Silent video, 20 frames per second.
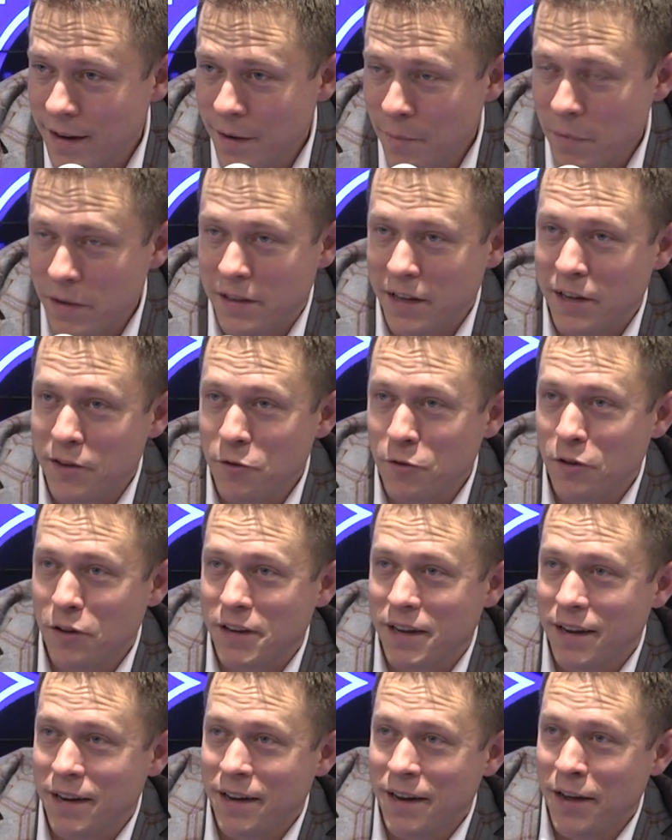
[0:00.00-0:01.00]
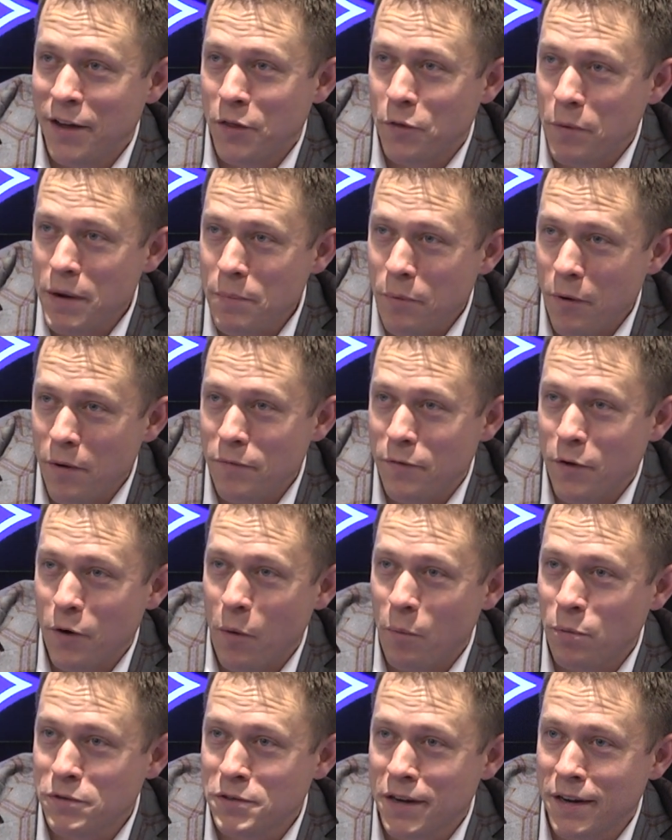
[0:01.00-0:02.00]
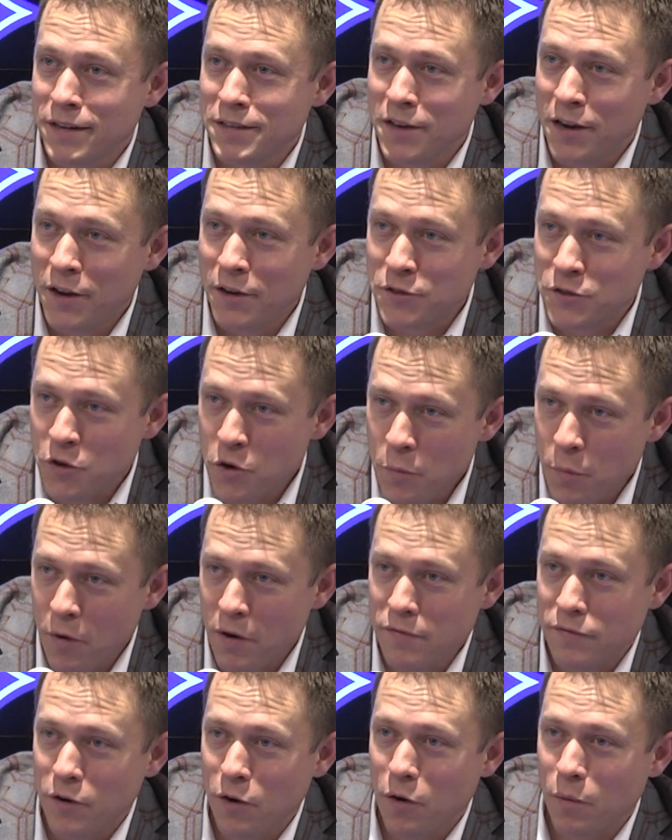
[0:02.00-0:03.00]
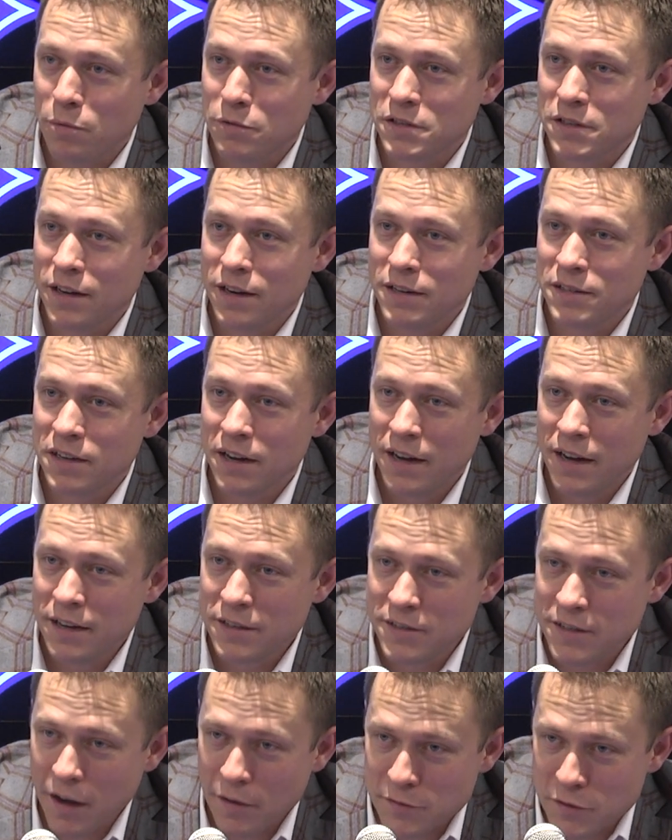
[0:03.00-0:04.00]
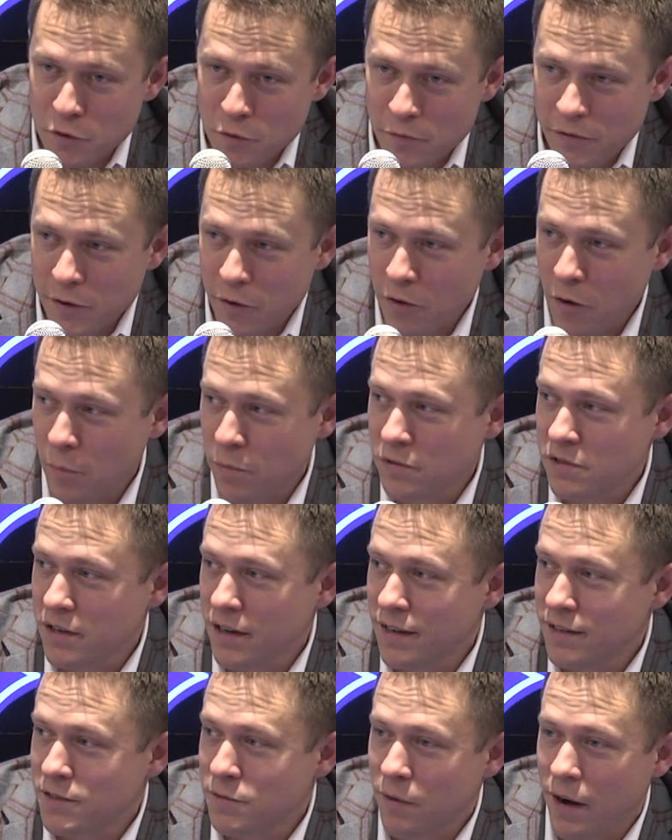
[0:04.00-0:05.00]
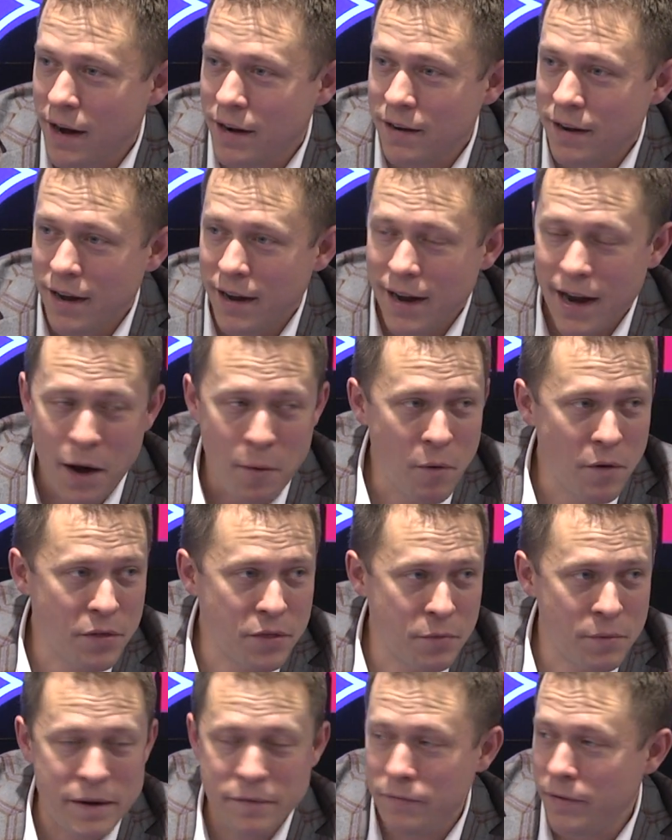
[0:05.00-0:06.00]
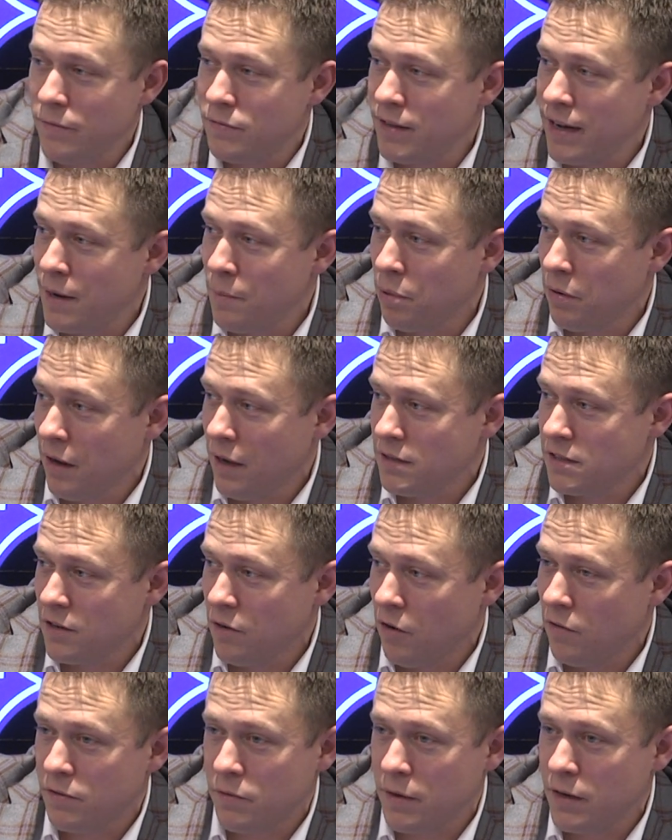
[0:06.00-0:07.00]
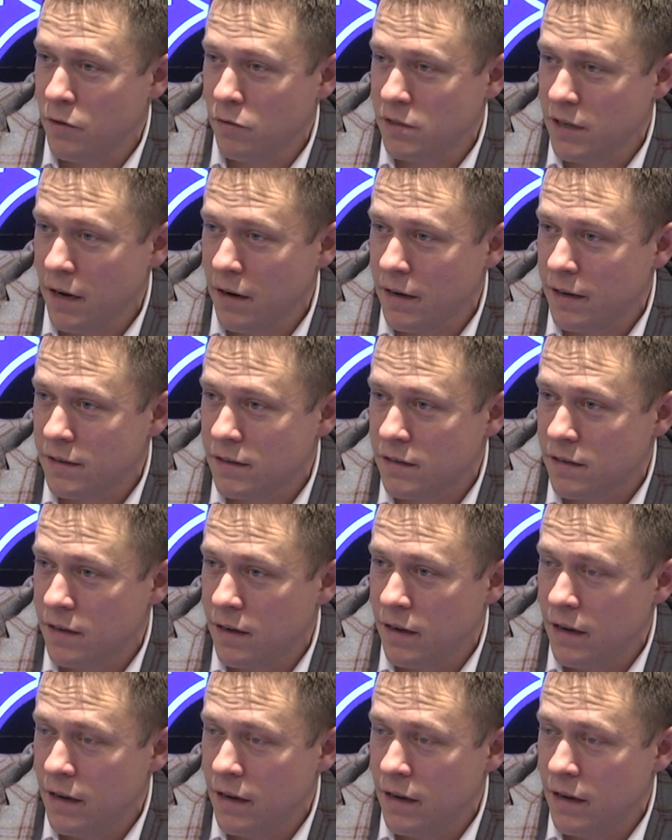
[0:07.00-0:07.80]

But then you look at 3-point field goal percentage, 2-point field goal percentage, tough 2 field goal percentage, right? And we're 315 plus in all three of those areas.